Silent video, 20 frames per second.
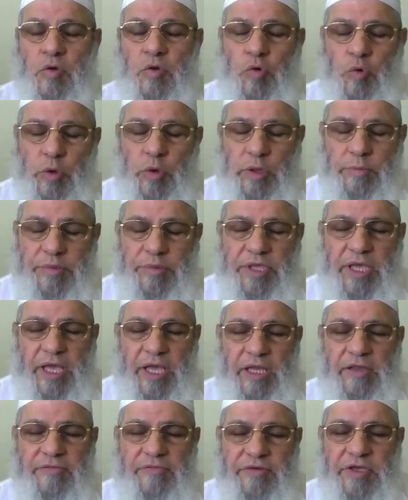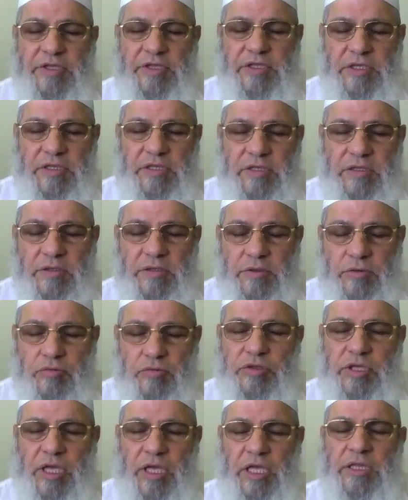who will be elevated
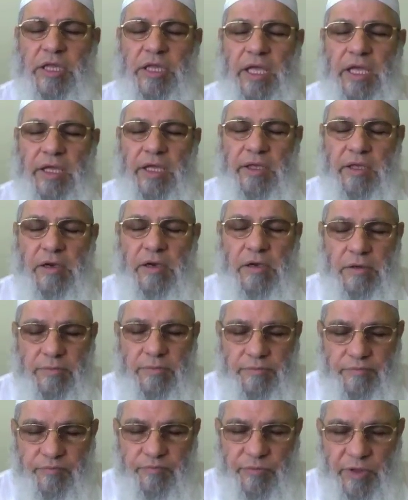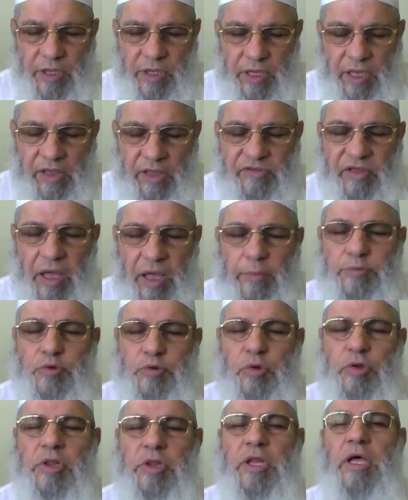dunya and akhirah as
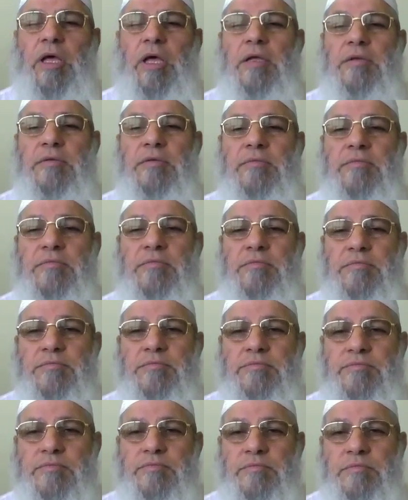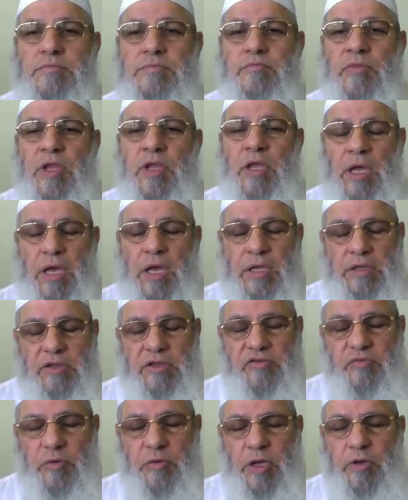Abdullah.
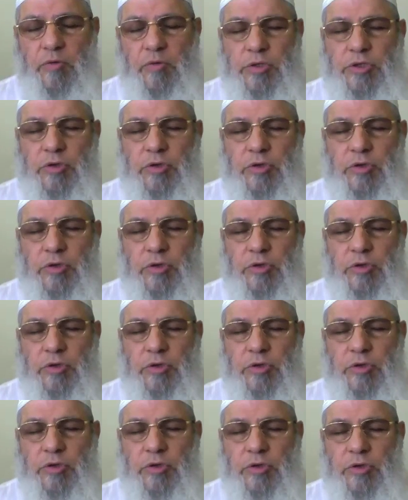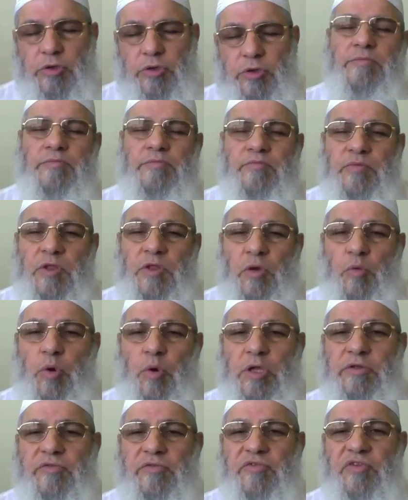And this why when you look,
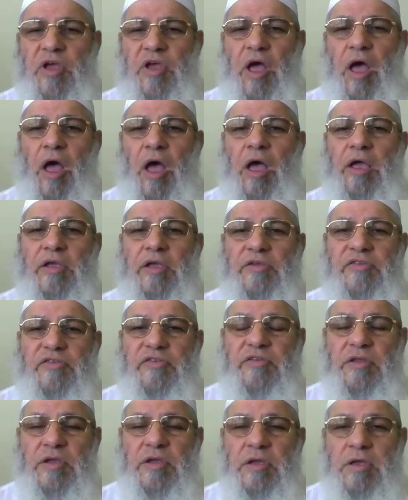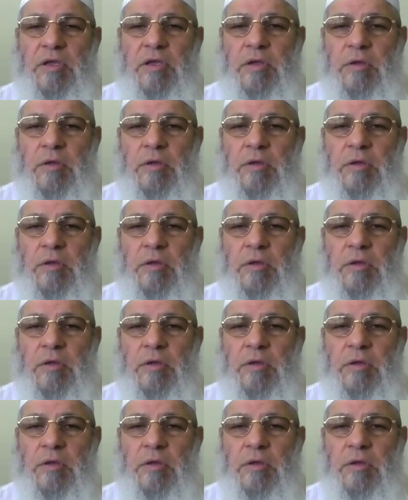one of the highest